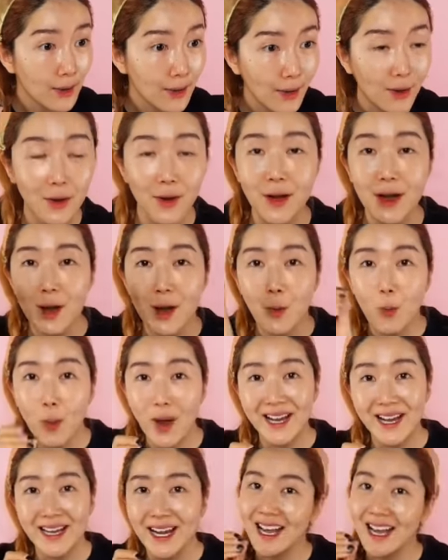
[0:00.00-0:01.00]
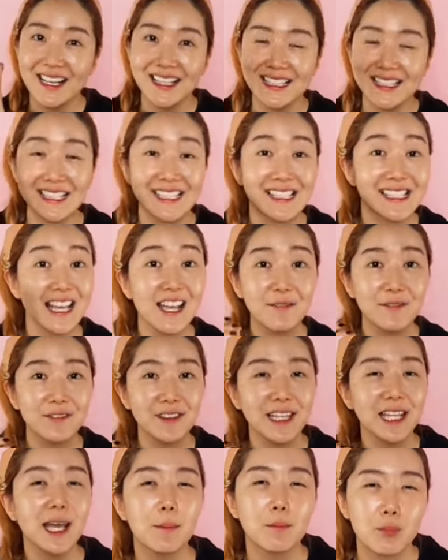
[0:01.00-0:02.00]
Oh, whiteheads
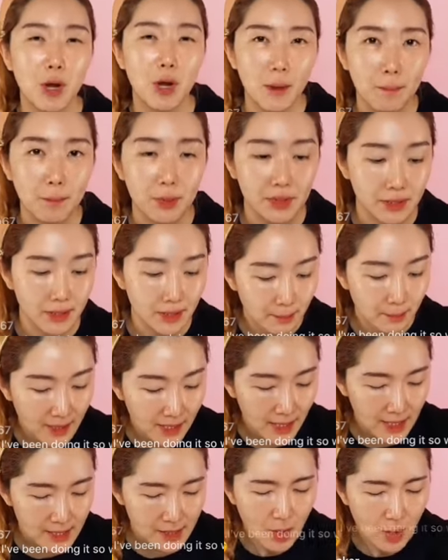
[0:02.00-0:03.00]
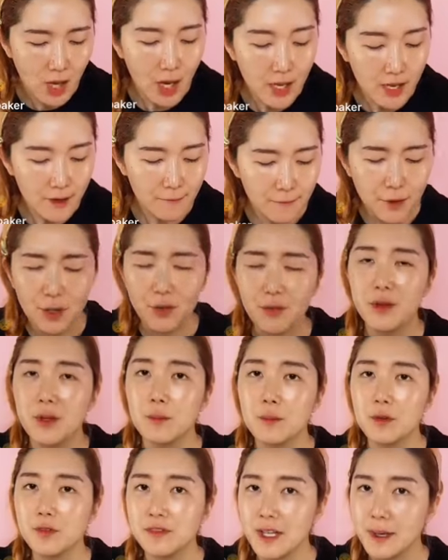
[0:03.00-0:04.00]
safely and properly because if you
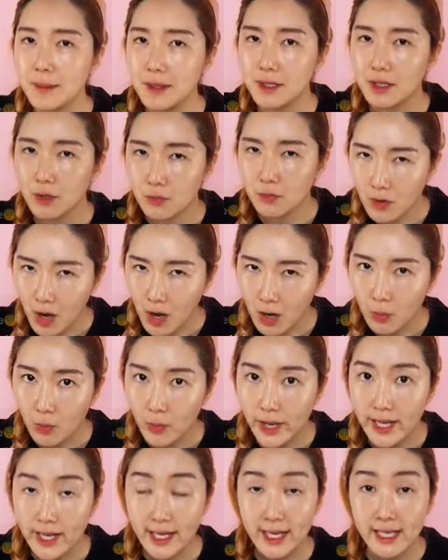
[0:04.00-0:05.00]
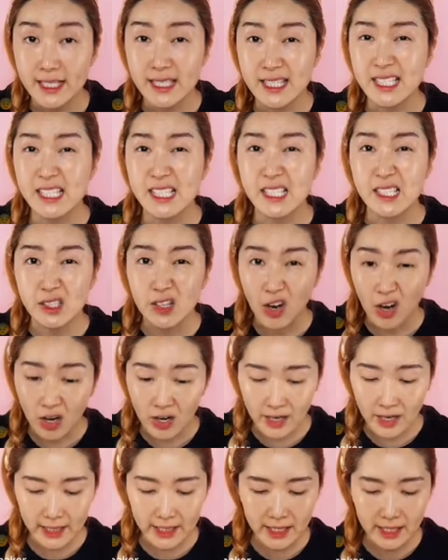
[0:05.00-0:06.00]
remove them in the wrong way, it can
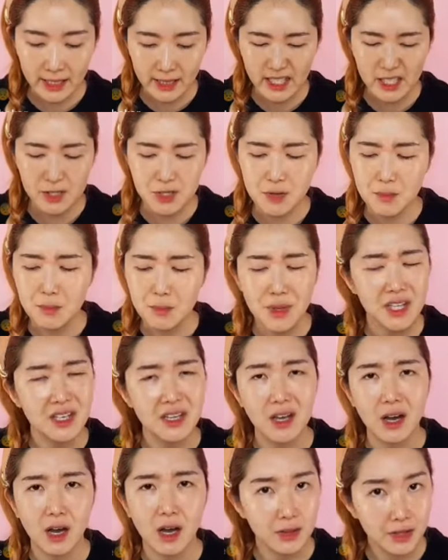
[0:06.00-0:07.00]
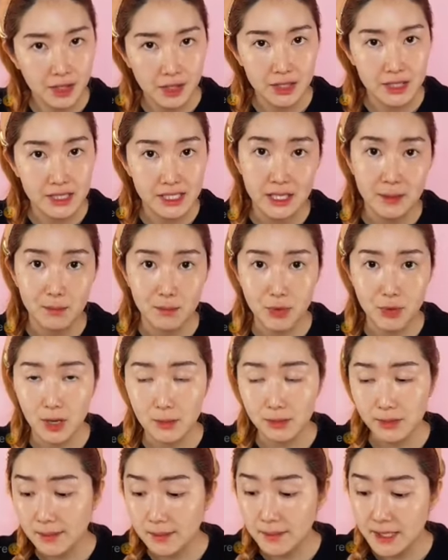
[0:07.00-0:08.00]
scar, it can lead to many other skin
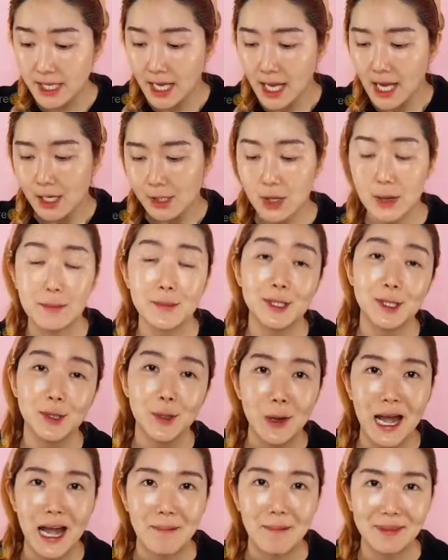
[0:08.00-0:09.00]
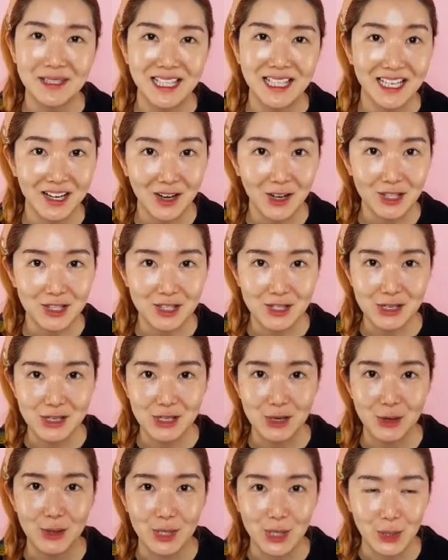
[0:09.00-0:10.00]
problems. So I'm so happy that I got to
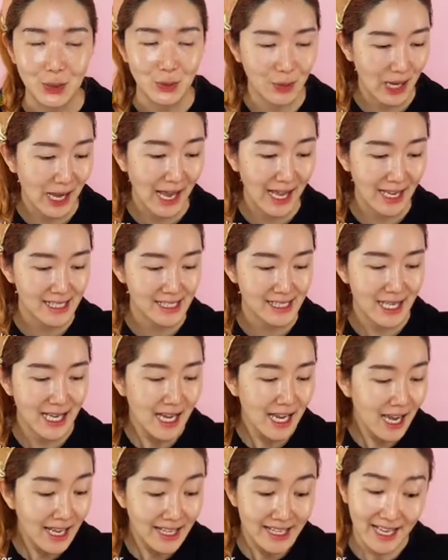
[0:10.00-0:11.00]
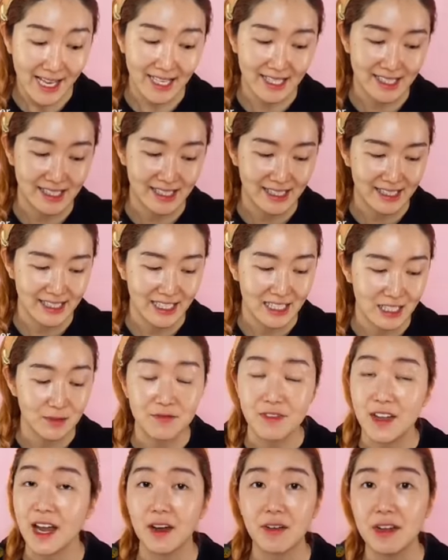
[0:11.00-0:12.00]
show you. And yes, it's
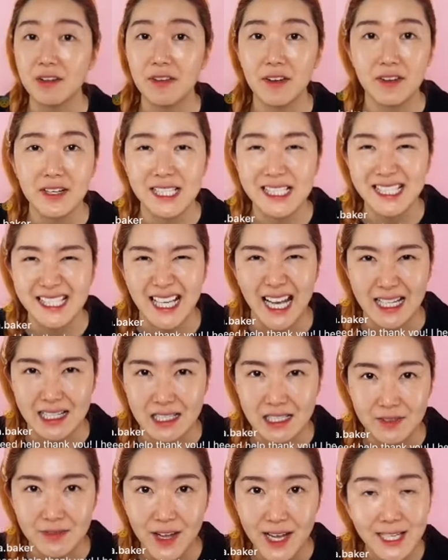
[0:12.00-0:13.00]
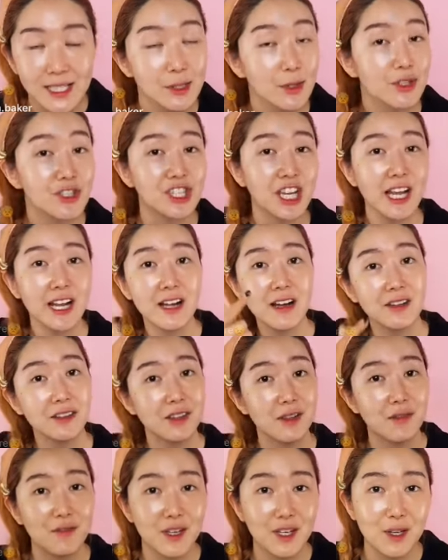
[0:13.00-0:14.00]
very, very satisfying. So check out
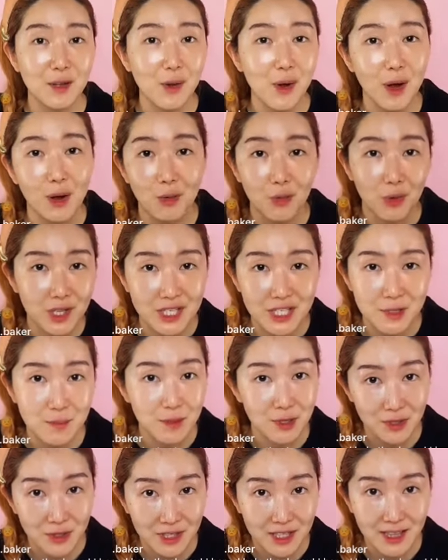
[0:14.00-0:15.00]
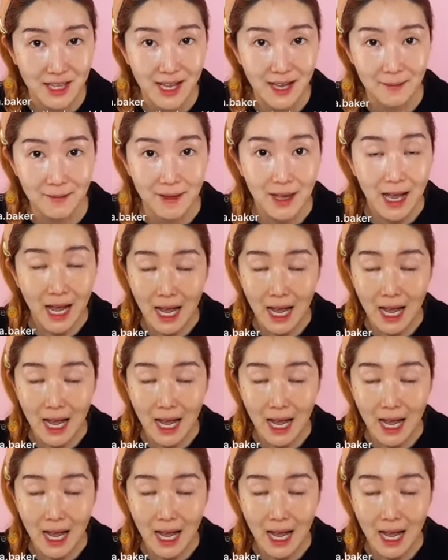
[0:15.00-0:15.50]
the video on Wish Beauty Lab.